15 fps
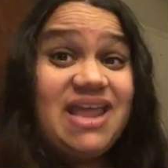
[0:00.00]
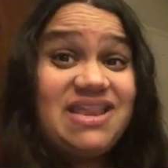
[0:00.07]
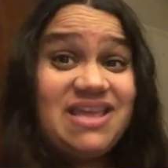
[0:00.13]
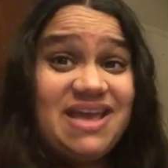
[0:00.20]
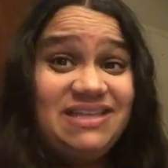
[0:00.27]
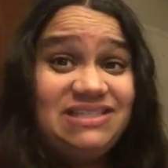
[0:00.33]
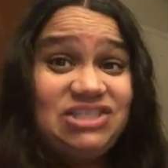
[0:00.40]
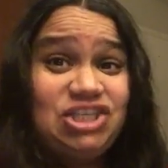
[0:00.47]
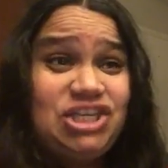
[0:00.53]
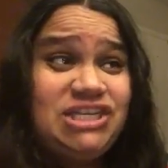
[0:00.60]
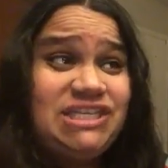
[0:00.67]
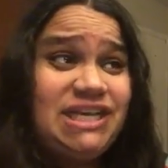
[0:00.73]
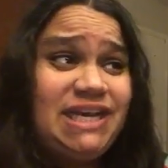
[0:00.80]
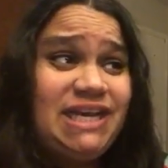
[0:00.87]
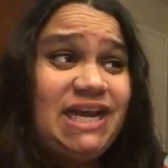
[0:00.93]
And yes, she
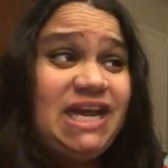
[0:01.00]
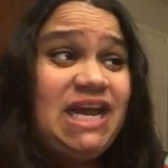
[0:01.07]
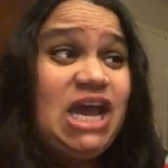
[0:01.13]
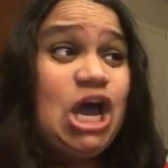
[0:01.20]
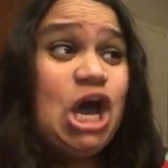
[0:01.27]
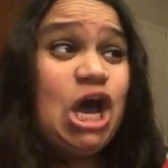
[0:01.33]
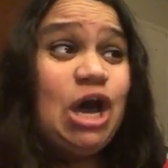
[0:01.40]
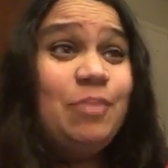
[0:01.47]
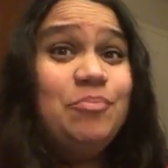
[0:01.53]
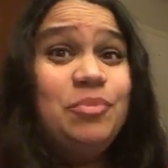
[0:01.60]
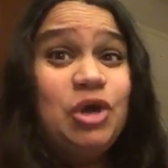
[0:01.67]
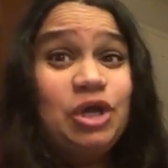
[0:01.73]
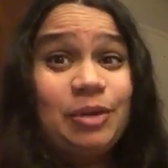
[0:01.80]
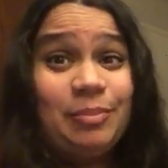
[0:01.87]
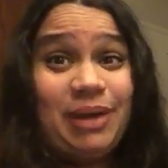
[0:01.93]
did a
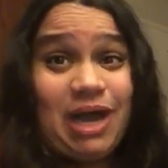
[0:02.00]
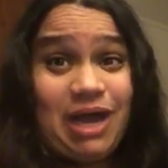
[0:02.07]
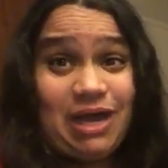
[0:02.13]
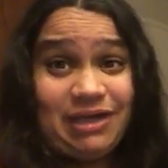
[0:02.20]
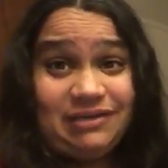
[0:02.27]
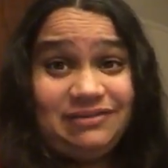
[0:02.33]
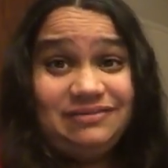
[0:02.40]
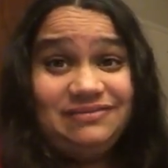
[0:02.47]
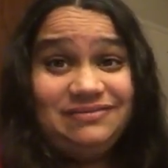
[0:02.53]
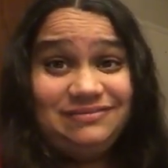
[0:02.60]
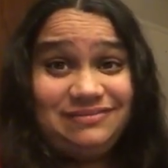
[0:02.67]
mukbang.